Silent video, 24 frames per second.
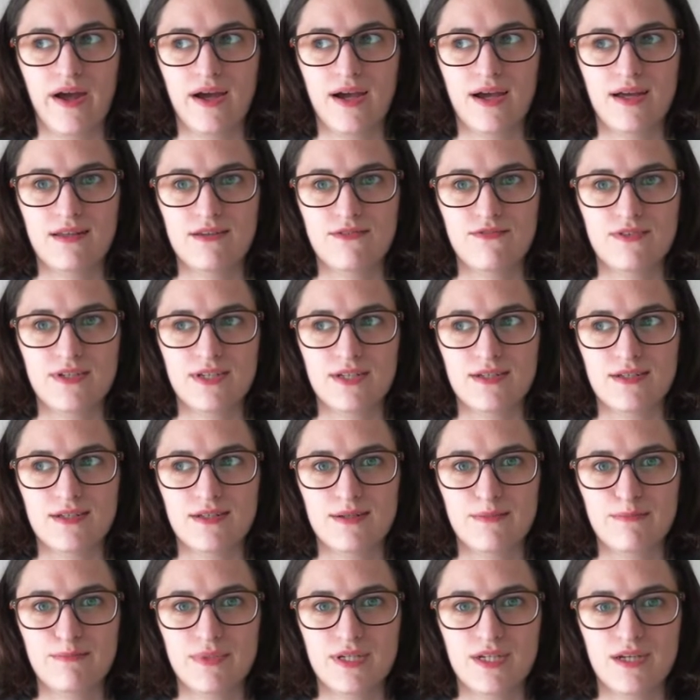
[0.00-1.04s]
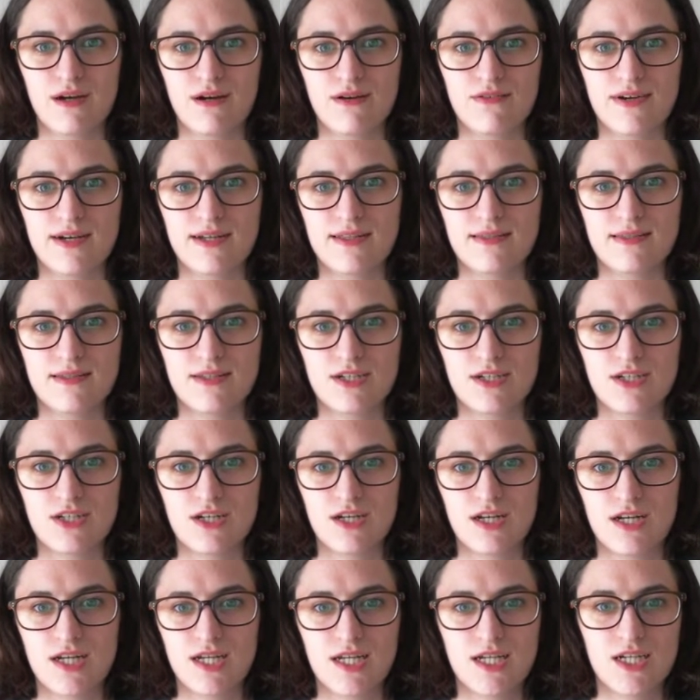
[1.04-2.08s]
anything bigger than
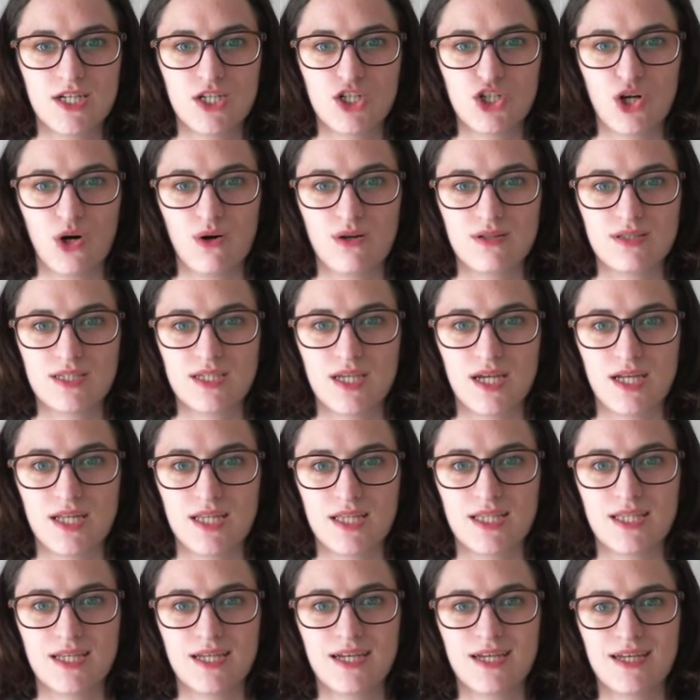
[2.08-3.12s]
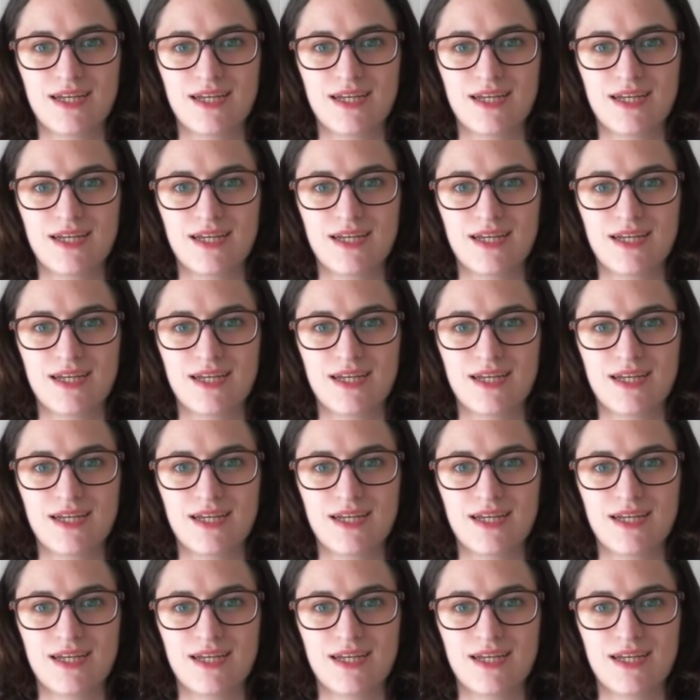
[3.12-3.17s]
shorts, and